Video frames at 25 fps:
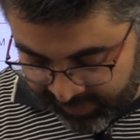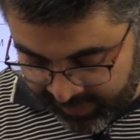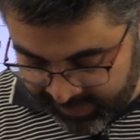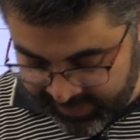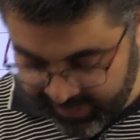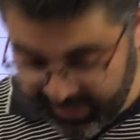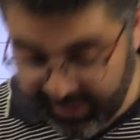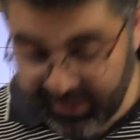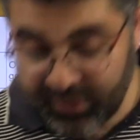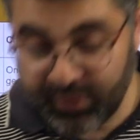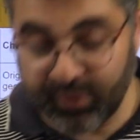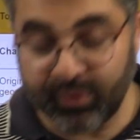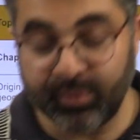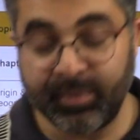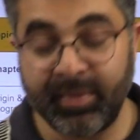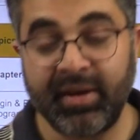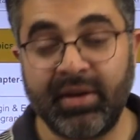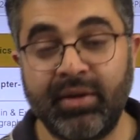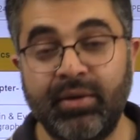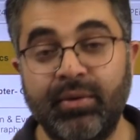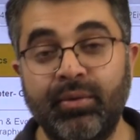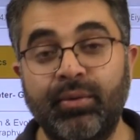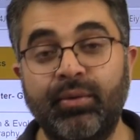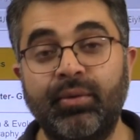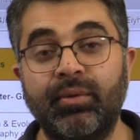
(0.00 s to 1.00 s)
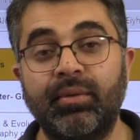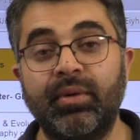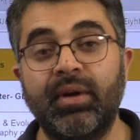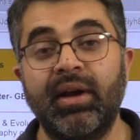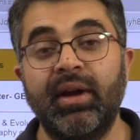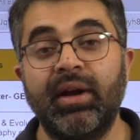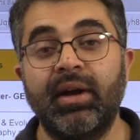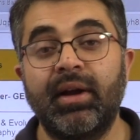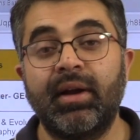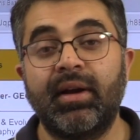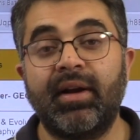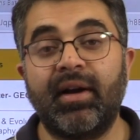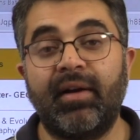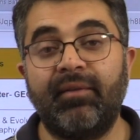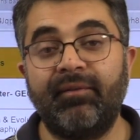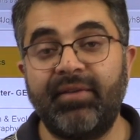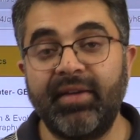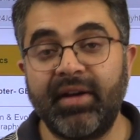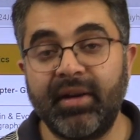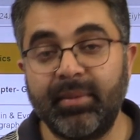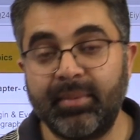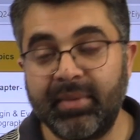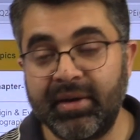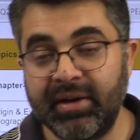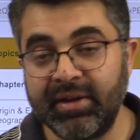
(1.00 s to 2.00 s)
will try to make you
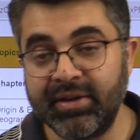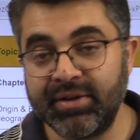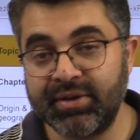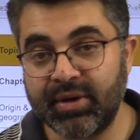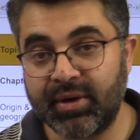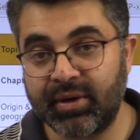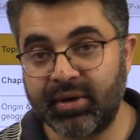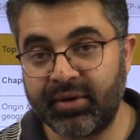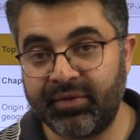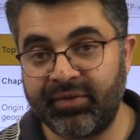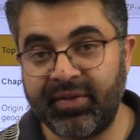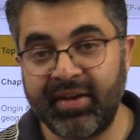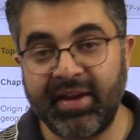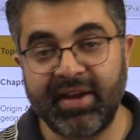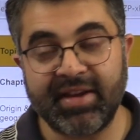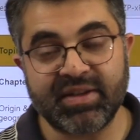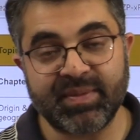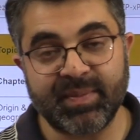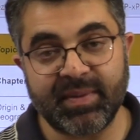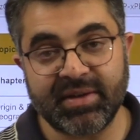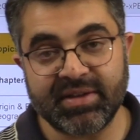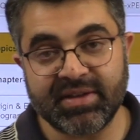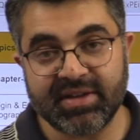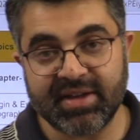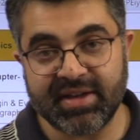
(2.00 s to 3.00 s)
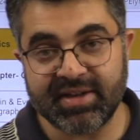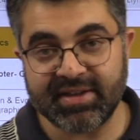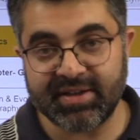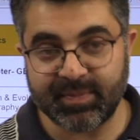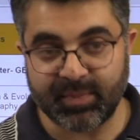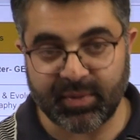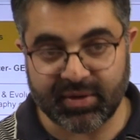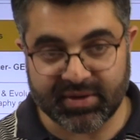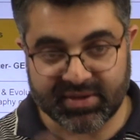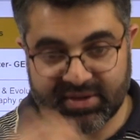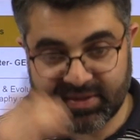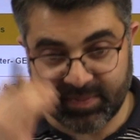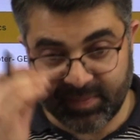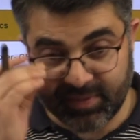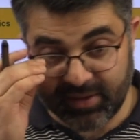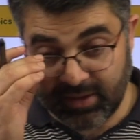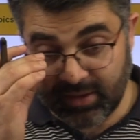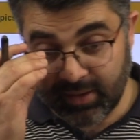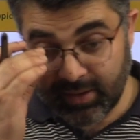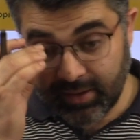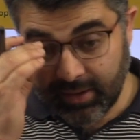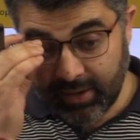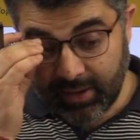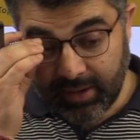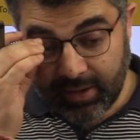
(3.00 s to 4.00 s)
comfortable in geography as much as possible
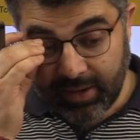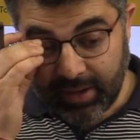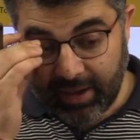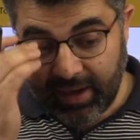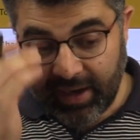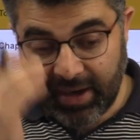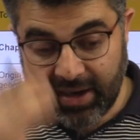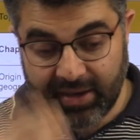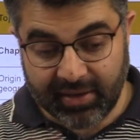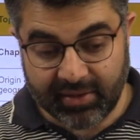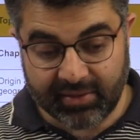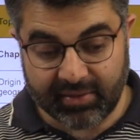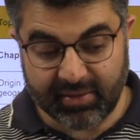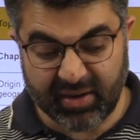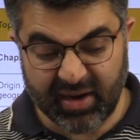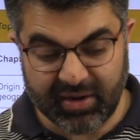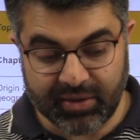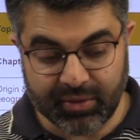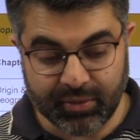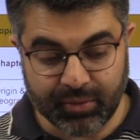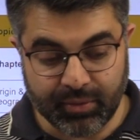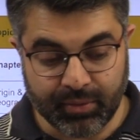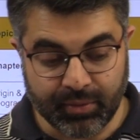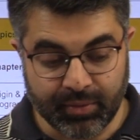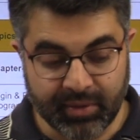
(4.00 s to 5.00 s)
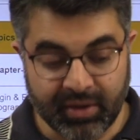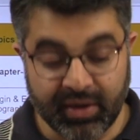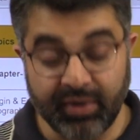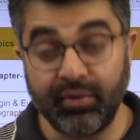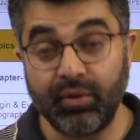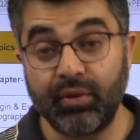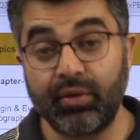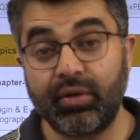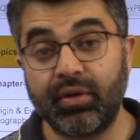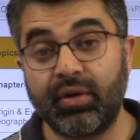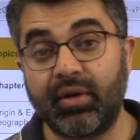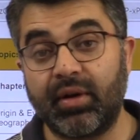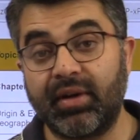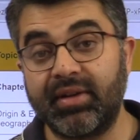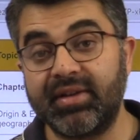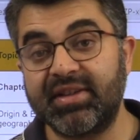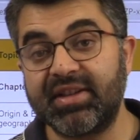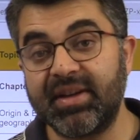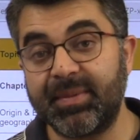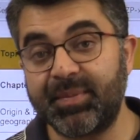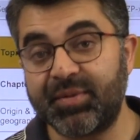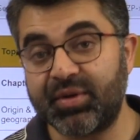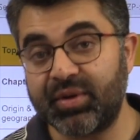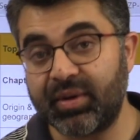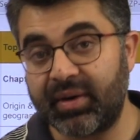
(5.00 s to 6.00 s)
and try to give you the
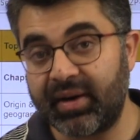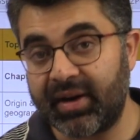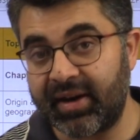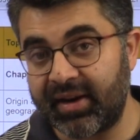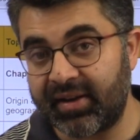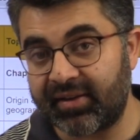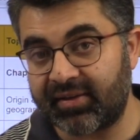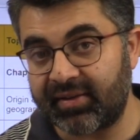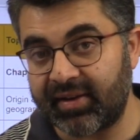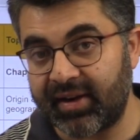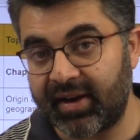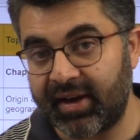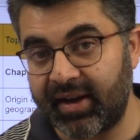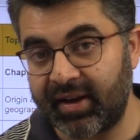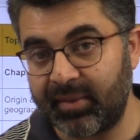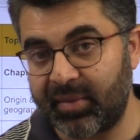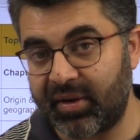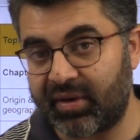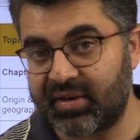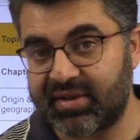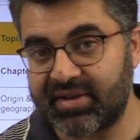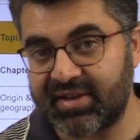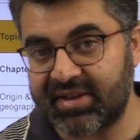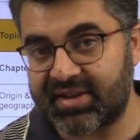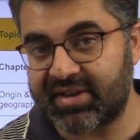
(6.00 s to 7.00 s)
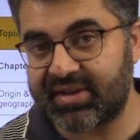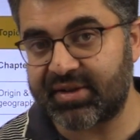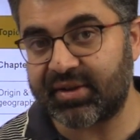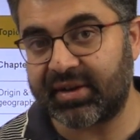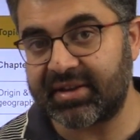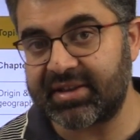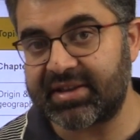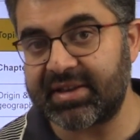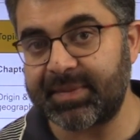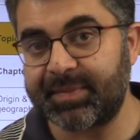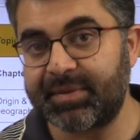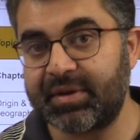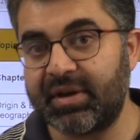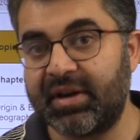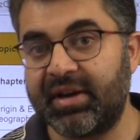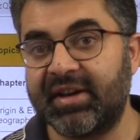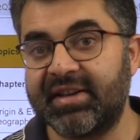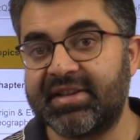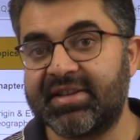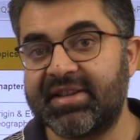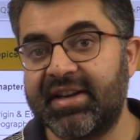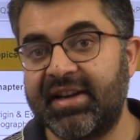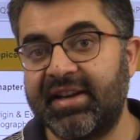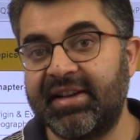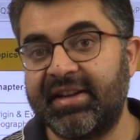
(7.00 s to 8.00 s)
conceptual understanding because it's conceptual
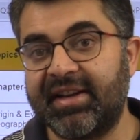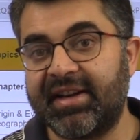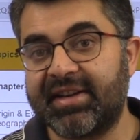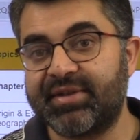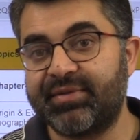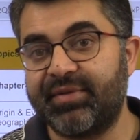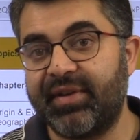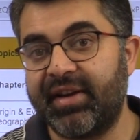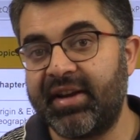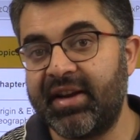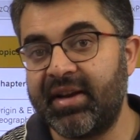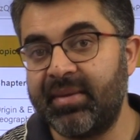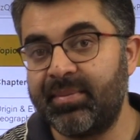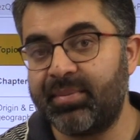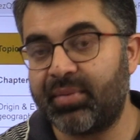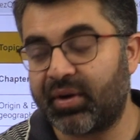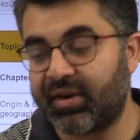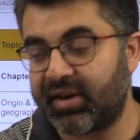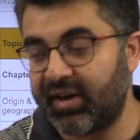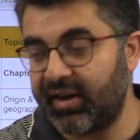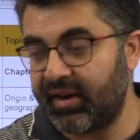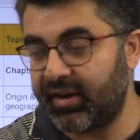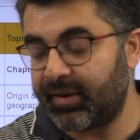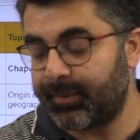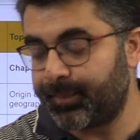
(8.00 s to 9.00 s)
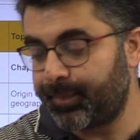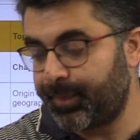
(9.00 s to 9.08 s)
understanding that's very important.